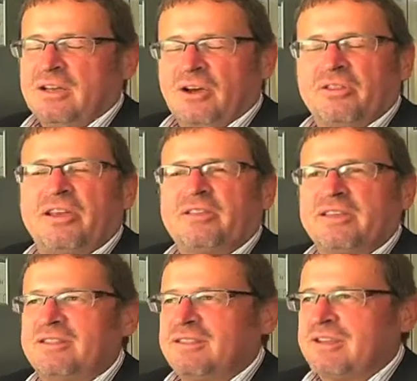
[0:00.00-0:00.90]
On the other
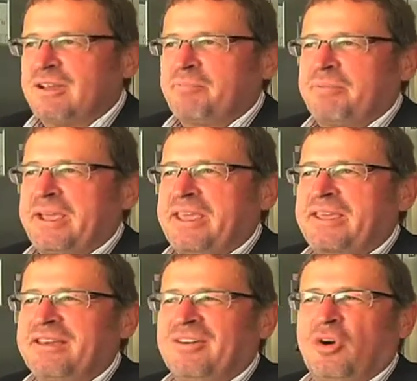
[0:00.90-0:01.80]
hand, they are
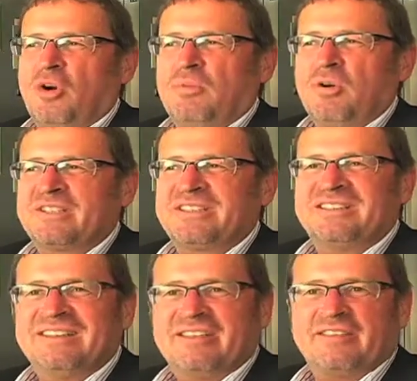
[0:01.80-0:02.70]
paying almost
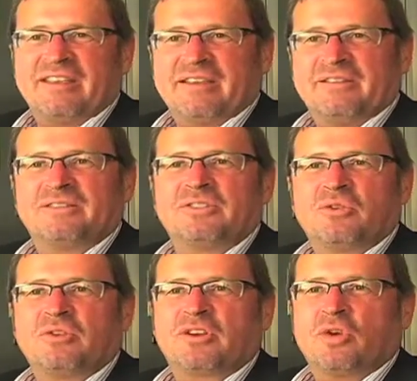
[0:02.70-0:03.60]
nothing
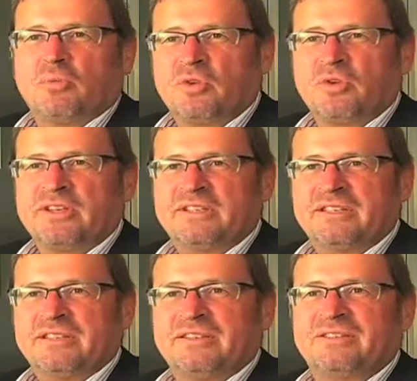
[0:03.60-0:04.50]
to the
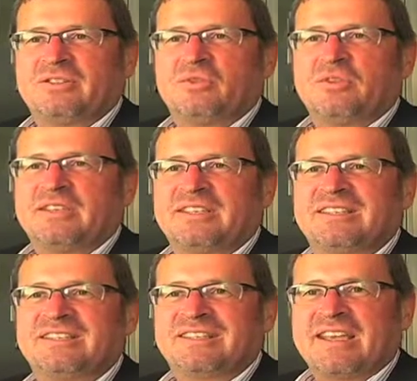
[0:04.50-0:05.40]
community, to these
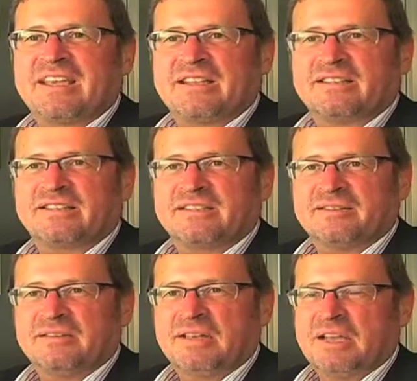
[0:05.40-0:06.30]
states.
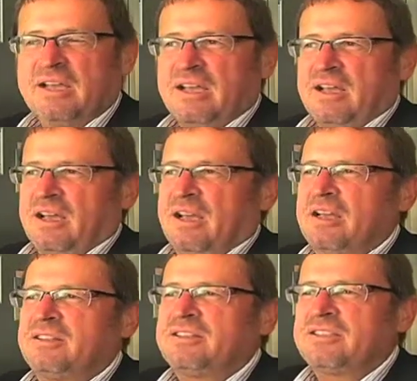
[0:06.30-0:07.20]

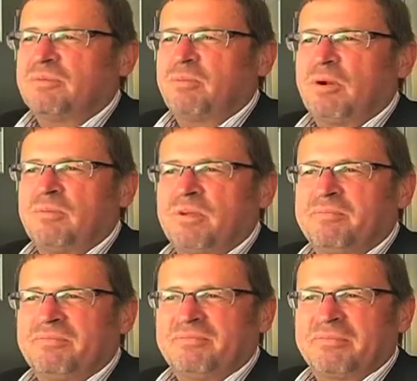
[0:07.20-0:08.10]
And this is a
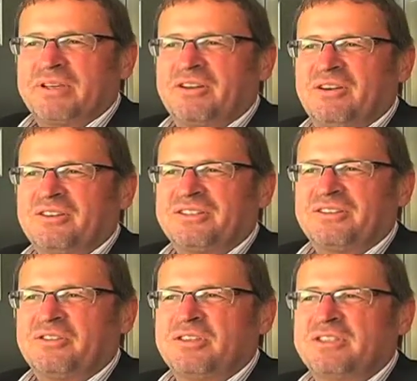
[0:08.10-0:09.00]
problem because
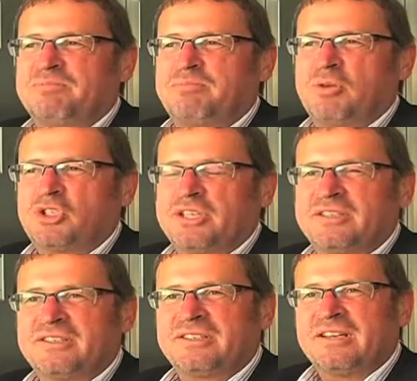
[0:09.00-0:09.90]
this
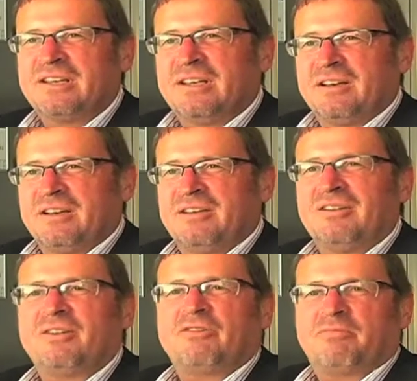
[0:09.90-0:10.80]
pushes a
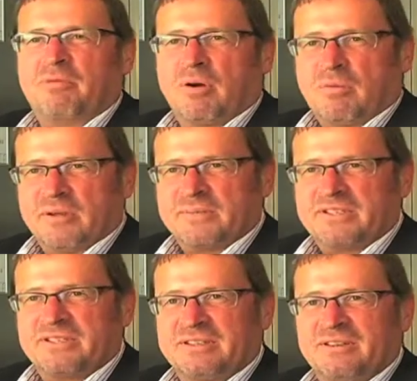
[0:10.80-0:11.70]
lot of
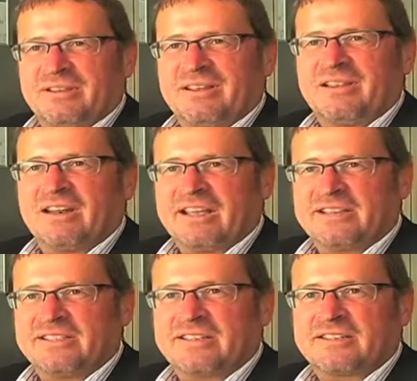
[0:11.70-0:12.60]
problems in the
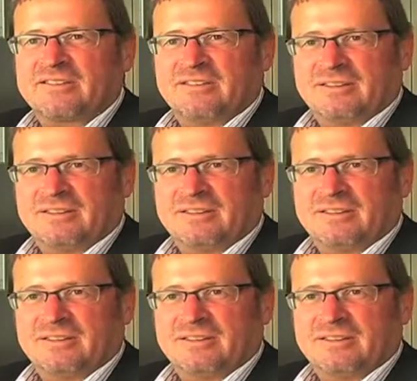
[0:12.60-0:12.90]
land sector.